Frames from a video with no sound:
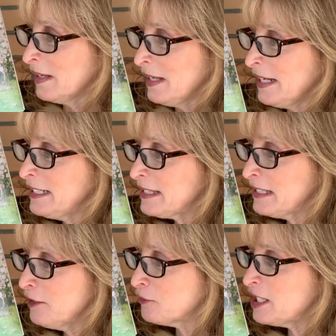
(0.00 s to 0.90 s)
He
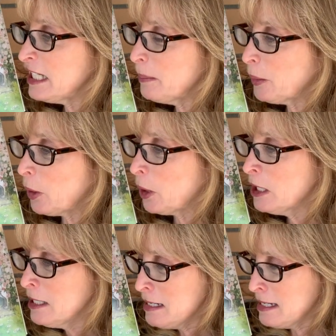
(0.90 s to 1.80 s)
sniffed deeper
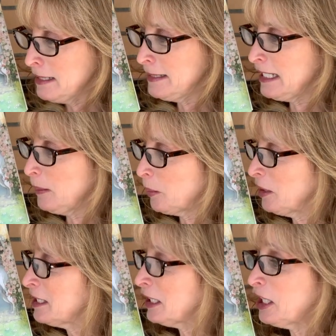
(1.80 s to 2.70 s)
and deeper
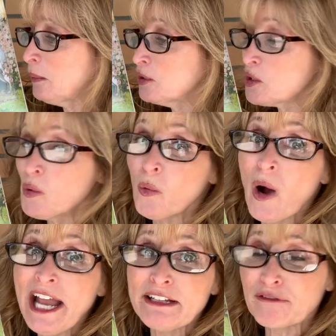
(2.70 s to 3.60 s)
until he was
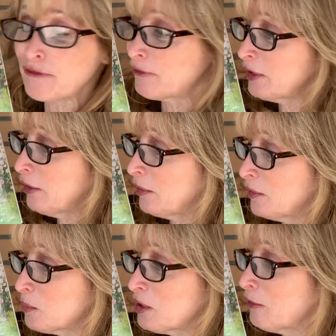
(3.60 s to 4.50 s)
quite
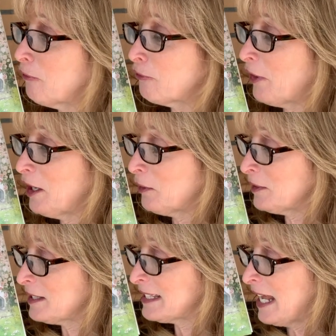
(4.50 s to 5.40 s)
filled with the
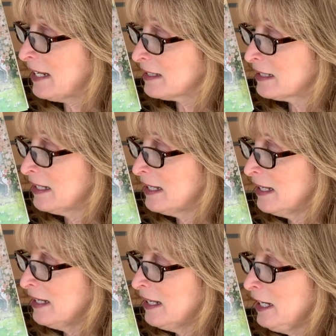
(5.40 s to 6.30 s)
fragrant scent.
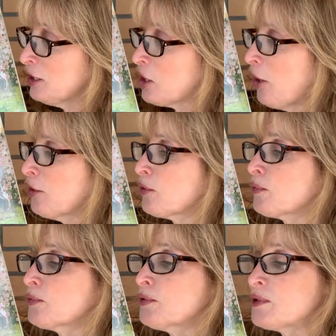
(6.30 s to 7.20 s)
His heart
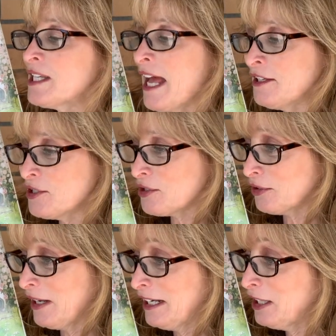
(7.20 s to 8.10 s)
grew tender,
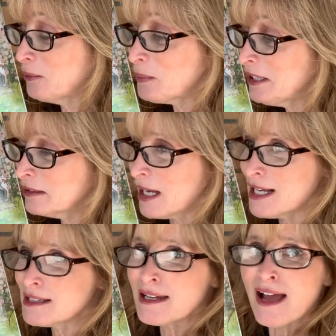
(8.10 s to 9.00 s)
and he
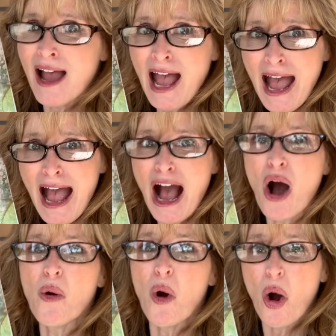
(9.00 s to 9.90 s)
realized
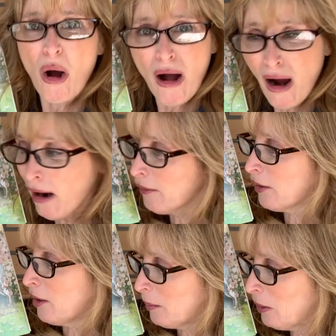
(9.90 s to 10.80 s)
how
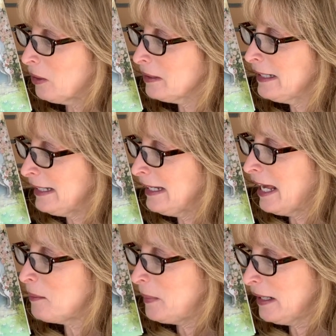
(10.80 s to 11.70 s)
horrible he
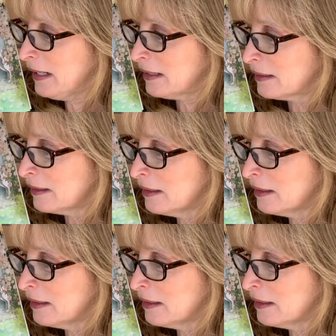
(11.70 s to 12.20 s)
had been.